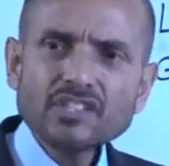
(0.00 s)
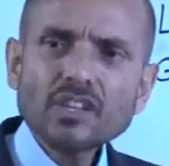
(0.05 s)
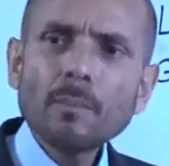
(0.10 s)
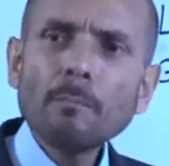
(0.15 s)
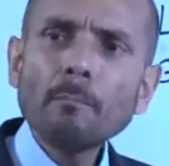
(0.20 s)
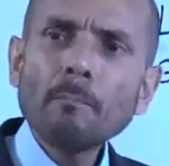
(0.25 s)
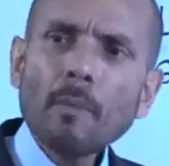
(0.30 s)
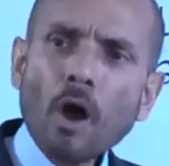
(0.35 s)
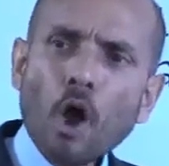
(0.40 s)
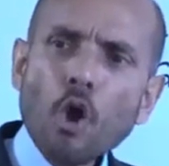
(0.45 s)
the
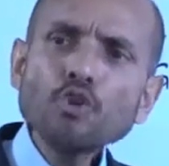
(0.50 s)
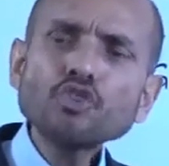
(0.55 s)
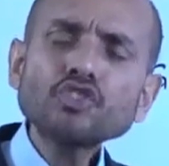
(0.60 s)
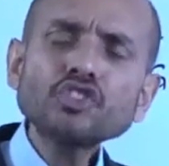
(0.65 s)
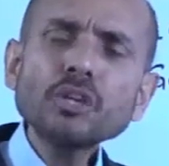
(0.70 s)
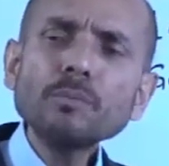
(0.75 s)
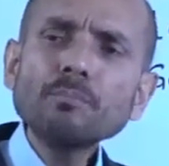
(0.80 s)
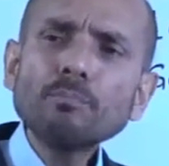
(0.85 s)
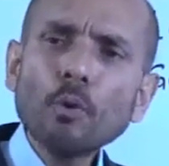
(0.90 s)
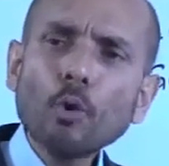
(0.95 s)
most
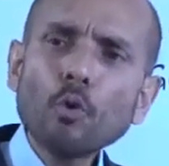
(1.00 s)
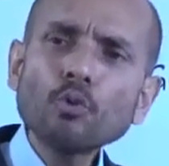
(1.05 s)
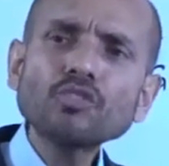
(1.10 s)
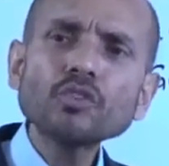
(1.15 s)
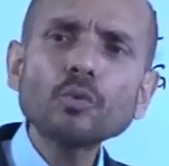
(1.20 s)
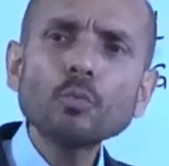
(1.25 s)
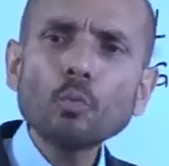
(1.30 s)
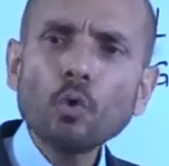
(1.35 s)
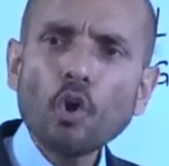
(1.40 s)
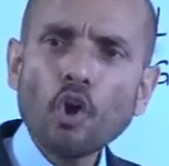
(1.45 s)

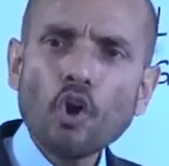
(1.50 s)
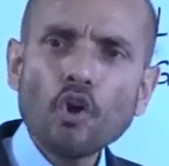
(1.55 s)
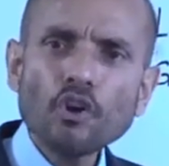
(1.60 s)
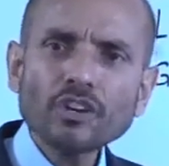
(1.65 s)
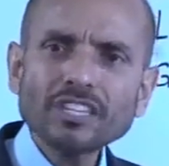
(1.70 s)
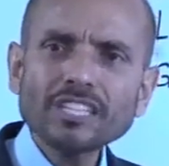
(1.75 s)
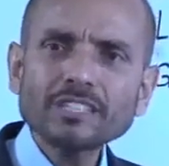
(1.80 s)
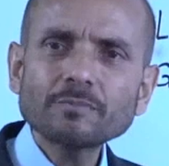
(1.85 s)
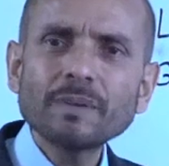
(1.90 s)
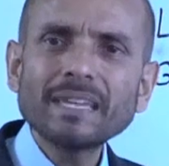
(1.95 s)
important
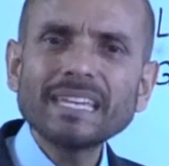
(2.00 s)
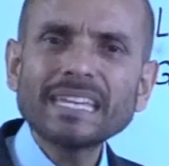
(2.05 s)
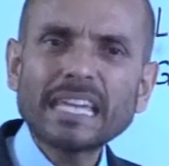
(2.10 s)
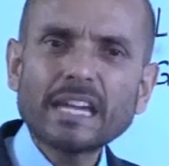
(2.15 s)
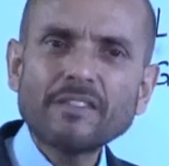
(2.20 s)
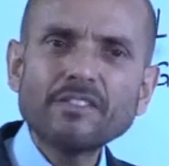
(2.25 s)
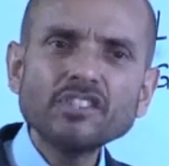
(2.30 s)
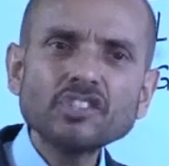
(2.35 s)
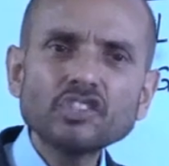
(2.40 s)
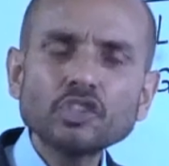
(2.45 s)
work that's been
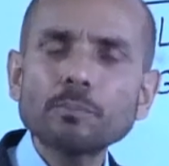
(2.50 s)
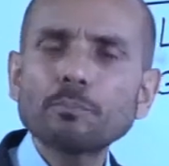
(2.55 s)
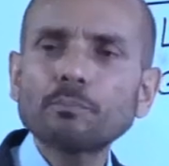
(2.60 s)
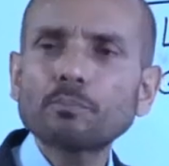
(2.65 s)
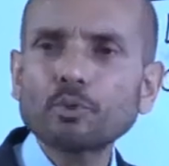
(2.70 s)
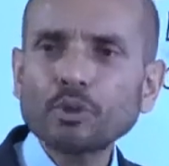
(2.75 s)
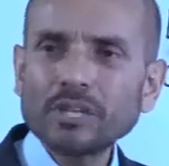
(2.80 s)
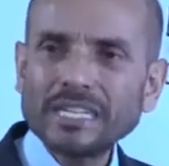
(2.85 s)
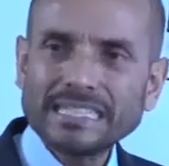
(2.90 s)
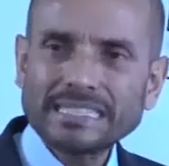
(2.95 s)
given to
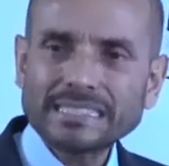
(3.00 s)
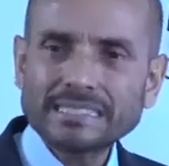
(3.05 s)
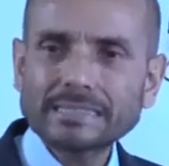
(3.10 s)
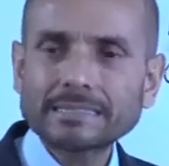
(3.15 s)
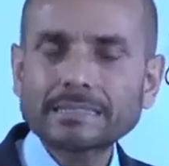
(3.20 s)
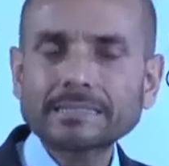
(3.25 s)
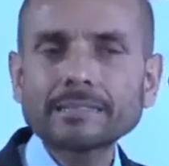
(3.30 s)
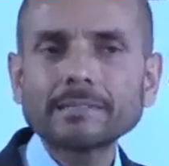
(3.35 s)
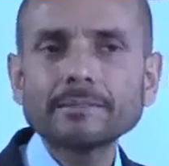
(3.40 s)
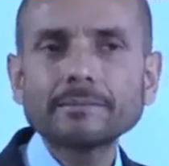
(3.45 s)

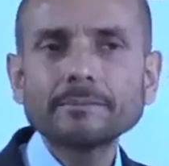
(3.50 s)
priests,